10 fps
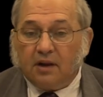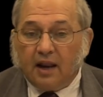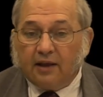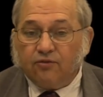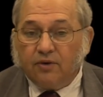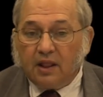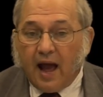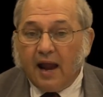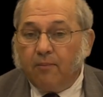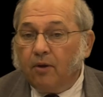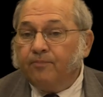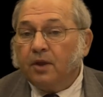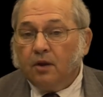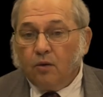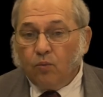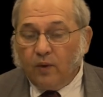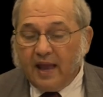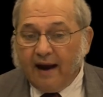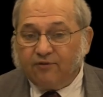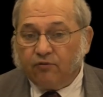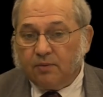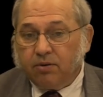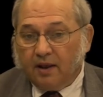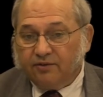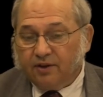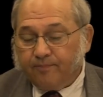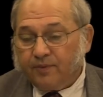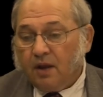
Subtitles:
less reliable, we have to replace it.